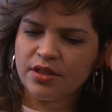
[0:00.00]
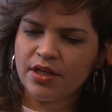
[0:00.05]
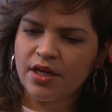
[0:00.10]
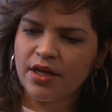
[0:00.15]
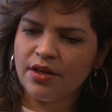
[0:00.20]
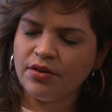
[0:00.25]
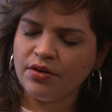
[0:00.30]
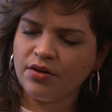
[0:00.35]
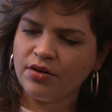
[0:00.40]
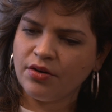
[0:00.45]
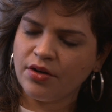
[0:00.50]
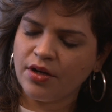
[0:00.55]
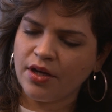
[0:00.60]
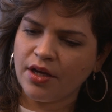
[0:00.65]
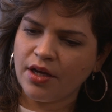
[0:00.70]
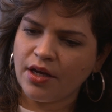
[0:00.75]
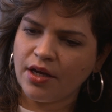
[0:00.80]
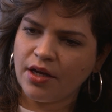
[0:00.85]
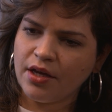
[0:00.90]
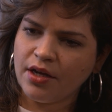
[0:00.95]
together,
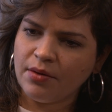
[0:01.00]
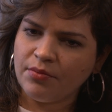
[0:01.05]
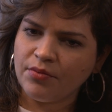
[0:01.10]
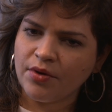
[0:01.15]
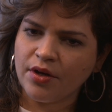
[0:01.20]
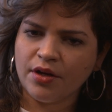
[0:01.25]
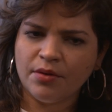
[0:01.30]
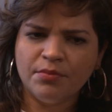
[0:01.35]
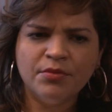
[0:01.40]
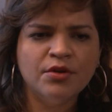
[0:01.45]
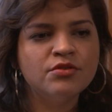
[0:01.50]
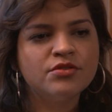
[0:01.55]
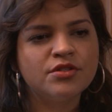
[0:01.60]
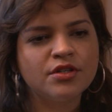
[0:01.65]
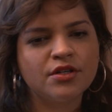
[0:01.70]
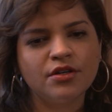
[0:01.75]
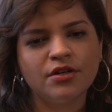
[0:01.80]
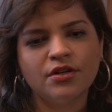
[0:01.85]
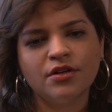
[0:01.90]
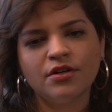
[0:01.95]
and I'm writing a
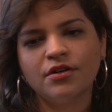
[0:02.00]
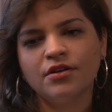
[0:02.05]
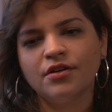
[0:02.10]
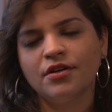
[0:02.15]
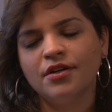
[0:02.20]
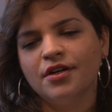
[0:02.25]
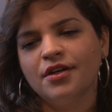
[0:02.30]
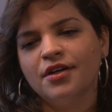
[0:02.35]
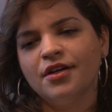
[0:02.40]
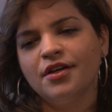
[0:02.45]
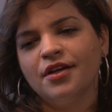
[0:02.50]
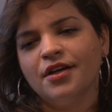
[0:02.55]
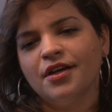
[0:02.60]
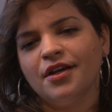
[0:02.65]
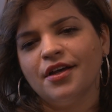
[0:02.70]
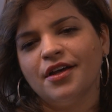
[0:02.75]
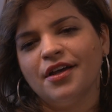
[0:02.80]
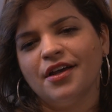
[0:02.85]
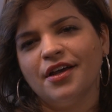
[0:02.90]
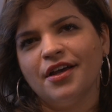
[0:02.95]
musical,
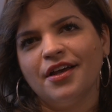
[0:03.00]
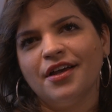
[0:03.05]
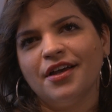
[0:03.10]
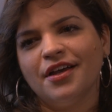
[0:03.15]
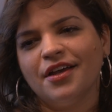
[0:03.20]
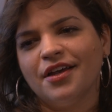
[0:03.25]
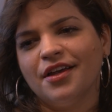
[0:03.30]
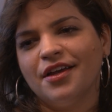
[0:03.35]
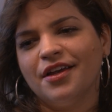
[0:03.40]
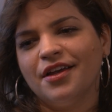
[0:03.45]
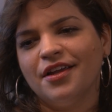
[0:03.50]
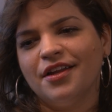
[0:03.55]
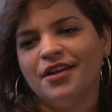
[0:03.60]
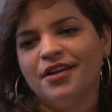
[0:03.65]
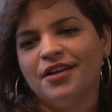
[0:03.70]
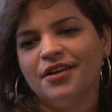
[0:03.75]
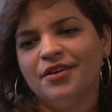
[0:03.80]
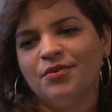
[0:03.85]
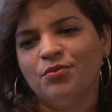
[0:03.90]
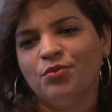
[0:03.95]

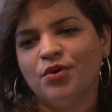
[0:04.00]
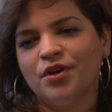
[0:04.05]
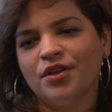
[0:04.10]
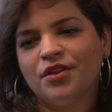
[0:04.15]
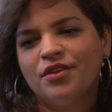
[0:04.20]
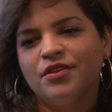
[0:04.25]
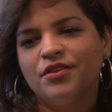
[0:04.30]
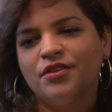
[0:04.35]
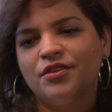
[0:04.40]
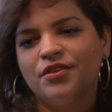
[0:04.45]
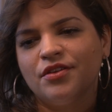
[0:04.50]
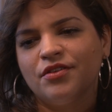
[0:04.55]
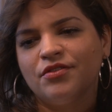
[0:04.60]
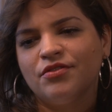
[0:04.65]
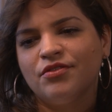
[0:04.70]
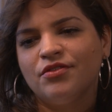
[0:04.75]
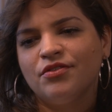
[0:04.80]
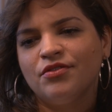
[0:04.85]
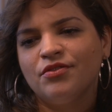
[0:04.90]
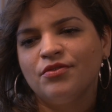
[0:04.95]
and with
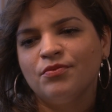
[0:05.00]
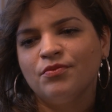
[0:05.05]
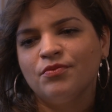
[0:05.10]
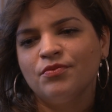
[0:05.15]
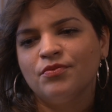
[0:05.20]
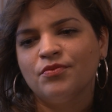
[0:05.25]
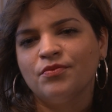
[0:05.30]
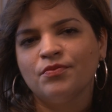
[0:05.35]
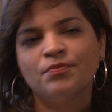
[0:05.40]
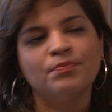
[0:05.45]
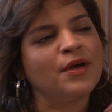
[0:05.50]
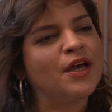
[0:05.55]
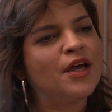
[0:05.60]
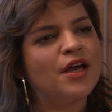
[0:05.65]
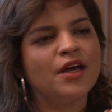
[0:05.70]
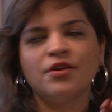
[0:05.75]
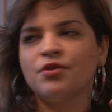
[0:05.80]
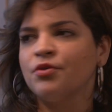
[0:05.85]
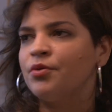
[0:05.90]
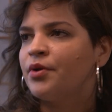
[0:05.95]
this
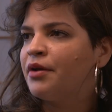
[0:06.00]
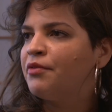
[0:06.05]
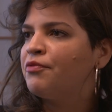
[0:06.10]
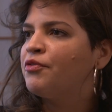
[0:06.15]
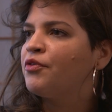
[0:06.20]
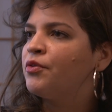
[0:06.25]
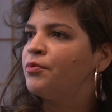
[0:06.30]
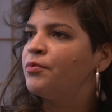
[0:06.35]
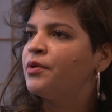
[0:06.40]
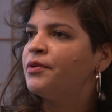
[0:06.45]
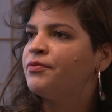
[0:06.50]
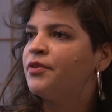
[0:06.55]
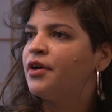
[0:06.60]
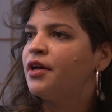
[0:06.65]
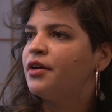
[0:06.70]
band, Hooray for the Riff